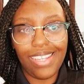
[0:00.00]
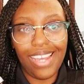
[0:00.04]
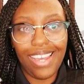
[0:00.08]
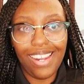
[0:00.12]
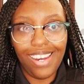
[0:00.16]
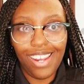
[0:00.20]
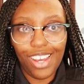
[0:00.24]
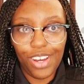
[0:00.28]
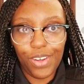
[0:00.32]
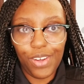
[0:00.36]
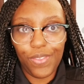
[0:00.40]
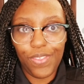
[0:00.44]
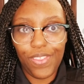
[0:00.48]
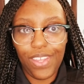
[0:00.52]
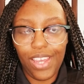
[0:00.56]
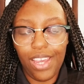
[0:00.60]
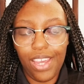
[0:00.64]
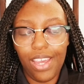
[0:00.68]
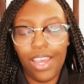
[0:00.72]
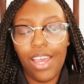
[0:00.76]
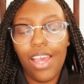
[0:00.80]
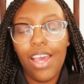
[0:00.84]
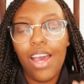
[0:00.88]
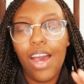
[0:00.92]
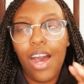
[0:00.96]
and healthy,
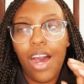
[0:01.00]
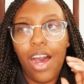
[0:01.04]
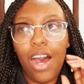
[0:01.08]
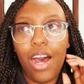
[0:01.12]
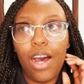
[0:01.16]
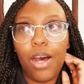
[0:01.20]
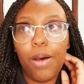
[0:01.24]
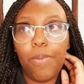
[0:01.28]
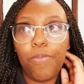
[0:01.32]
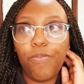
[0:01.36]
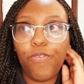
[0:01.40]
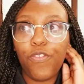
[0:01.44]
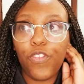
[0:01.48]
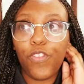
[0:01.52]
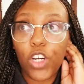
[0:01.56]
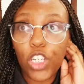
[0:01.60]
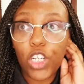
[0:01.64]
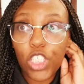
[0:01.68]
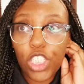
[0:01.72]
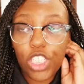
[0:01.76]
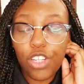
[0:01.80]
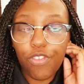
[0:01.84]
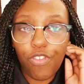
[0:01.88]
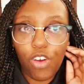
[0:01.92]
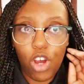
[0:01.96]

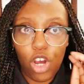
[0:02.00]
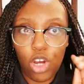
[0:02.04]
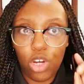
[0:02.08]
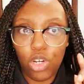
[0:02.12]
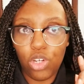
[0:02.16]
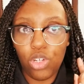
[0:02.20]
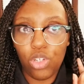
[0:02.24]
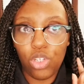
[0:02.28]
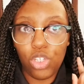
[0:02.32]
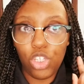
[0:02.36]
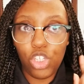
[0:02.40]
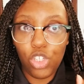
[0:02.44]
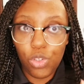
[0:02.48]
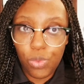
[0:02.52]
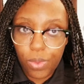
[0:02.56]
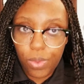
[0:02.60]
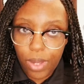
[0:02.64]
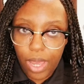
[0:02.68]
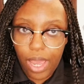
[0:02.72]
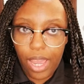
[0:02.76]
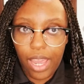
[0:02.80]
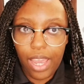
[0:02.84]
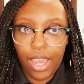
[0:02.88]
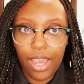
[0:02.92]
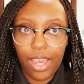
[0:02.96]
first of all, you
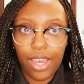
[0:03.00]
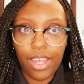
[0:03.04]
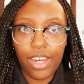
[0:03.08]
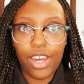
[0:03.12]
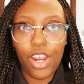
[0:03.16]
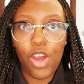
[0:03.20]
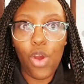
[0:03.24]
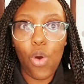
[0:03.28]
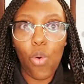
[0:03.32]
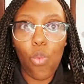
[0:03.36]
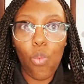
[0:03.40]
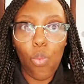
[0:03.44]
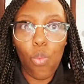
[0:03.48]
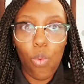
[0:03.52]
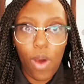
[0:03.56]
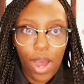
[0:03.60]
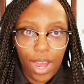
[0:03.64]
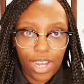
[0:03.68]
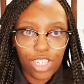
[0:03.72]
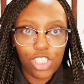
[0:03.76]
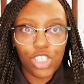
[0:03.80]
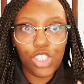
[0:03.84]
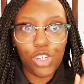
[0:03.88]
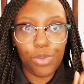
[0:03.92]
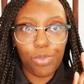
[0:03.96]
can
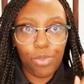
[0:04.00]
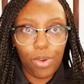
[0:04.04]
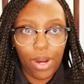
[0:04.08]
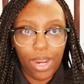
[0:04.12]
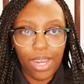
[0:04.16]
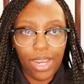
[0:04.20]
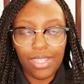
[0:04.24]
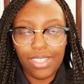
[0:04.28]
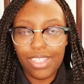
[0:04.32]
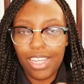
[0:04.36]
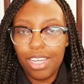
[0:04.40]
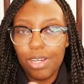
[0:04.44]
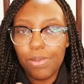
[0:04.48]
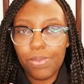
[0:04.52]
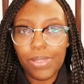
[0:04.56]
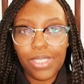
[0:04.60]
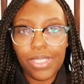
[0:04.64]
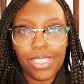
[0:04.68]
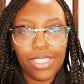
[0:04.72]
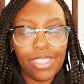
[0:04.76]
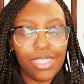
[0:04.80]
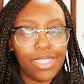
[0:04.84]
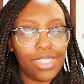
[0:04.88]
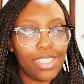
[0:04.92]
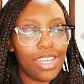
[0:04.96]
wash your braids. It was
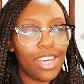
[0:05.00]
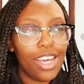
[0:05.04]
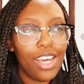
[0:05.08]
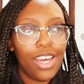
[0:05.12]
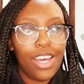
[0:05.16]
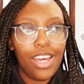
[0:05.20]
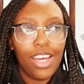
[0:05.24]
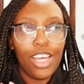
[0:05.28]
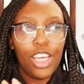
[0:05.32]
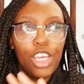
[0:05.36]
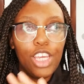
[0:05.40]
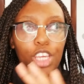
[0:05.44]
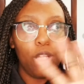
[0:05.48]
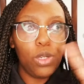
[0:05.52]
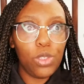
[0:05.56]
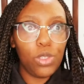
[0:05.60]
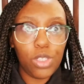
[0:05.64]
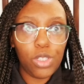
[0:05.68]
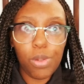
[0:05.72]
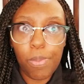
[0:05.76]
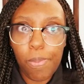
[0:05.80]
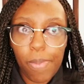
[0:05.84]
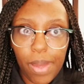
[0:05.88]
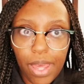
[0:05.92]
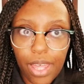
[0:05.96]
this
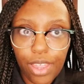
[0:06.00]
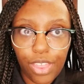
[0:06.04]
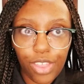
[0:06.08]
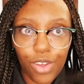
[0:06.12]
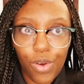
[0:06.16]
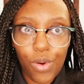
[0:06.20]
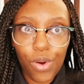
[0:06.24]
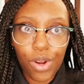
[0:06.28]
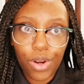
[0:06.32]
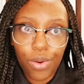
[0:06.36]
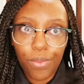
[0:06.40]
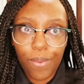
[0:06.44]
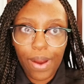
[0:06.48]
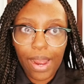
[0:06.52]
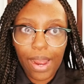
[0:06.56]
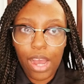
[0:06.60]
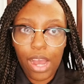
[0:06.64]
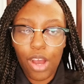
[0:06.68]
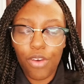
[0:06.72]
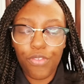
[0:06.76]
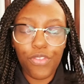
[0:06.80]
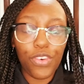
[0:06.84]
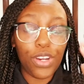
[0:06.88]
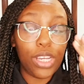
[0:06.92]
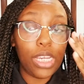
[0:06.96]
huge myth going
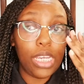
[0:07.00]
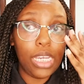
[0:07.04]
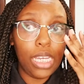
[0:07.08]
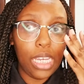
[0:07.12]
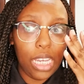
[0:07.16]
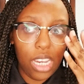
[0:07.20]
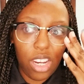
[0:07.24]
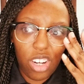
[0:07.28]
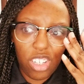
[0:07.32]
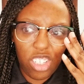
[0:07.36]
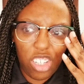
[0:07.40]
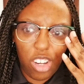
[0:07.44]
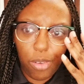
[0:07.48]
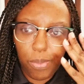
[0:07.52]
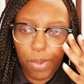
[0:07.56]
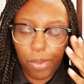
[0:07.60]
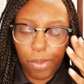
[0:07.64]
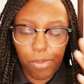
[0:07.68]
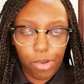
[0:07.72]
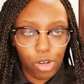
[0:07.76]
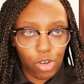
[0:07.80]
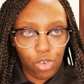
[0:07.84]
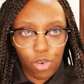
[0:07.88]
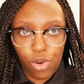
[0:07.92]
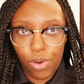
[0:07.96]
around for years. I
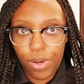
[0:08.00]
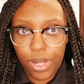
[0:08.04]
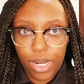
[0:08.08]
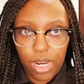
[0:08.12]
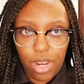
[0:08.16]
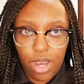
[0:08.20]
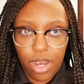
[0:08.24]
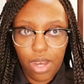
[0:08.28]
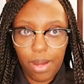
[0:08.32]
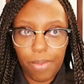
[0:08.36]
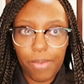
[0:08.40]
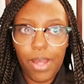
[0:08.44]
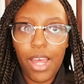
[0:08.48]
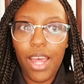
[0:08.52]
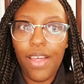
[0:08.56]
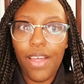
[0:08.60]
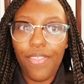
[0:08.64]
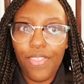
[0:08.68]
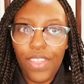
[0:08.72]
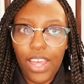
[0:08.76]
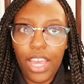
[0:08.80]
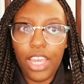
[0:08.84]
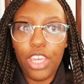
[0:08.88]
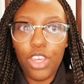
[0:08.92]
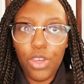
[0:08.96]
remember growing up
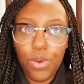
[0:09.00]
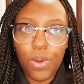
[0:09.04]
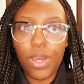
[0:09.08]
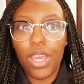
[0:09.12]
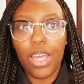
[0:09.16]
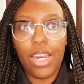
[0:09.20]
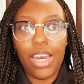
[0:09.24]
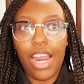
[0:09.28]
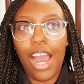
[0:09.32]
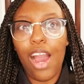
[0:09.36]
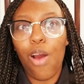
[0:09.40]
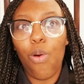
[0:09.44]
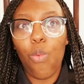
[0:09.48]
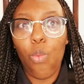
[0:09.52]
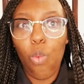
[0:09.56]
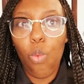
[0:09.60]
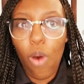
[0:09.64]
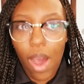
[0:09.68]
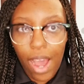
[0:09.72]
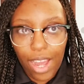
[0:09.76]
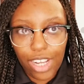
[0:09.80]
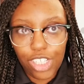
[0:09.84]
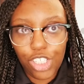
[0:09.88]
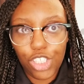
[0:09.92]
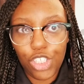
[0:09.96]
that you cannot
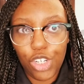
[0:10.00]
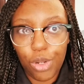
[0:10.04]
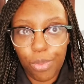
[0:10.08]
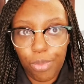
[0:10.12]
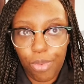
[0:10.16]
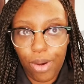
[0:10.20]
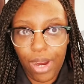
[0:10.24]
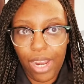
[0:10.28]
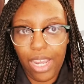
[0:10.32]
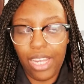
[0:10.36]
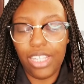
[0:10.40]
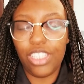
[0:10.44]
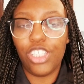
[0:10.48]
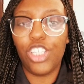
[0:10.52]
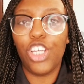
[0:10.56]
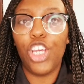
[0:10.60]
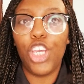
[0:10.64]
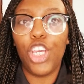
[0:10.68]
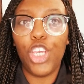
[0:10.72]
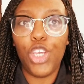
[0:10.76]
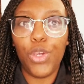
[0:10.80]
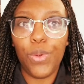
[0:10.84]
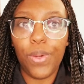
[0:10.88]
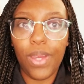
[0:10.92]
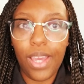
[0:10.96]
wash your braids.
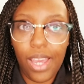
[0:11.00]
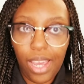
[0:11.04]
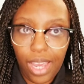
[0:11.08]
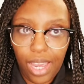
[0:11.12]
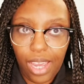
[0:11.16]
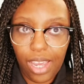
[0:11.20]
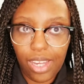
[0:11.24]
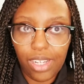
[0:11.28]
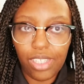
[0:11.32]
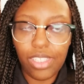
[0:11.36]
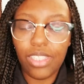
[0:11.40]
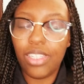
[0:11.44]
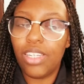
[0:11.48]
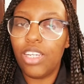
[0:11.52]
You can.